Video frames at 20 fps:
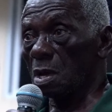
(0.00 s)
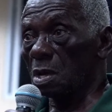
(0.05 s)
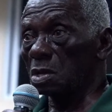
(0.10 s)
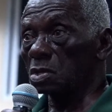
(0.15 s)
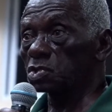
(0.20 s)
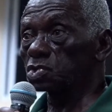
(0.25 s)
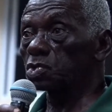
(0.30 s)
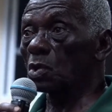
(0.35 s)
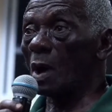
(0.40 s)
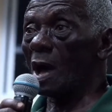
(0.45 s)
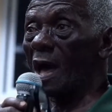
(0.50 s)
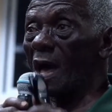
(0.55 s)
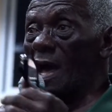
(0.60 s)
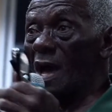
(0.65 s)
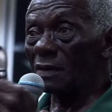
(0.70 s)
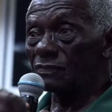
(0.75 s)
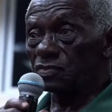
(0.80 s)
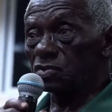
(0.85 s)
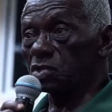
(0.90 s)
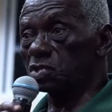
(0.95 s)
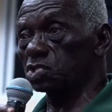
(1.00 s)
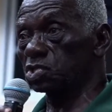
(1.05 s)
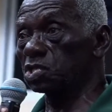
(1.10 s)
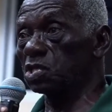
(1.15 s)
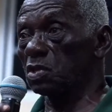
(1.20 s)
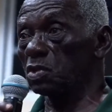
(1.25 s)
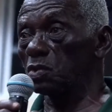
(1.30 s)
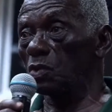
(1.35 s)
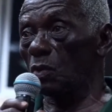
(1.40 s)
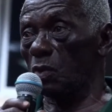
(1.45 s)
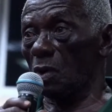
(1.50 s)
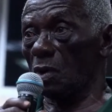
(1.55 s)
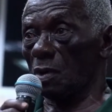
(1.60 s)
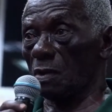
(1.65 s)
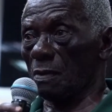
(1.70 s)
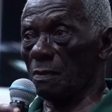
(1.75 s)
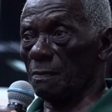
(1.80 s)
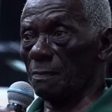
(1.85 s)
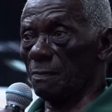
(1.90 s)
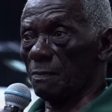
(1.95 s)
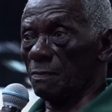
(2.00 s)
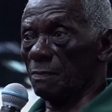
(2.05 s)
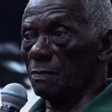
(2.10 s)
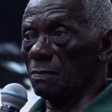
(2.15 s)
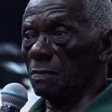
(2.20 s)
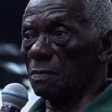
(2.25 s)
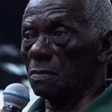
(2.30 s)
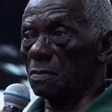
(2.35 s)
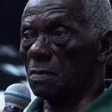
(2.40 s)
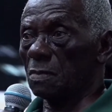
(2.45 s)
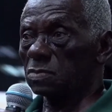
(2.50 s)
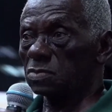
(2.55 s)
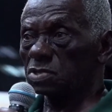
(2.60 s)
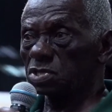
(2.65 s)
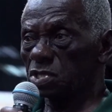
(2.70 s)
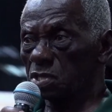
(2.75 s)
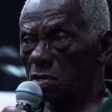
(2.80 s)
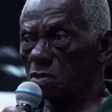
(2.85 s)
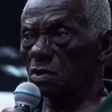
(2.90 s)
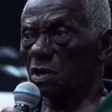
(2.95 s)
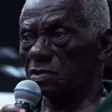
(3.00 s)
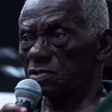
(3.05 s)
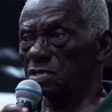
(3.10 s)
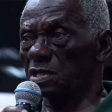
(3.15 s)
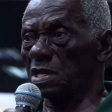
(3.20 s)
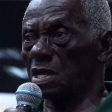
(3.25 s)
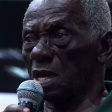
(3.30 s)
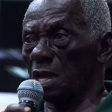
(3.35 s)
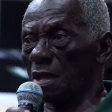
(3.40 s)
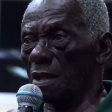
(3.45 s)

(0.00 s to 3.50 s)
So I have to see you. Seriously.